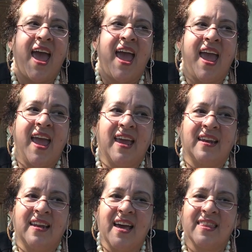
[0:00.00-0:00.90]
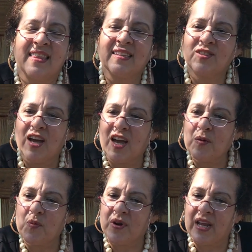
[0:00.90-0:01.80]
And at that
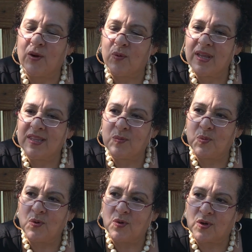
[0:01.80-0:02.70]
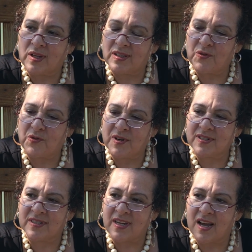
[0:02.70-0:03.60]
time when I read the book, the
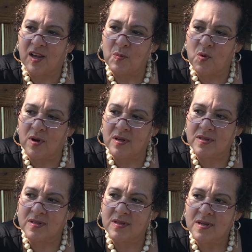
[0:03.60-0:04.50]
first time was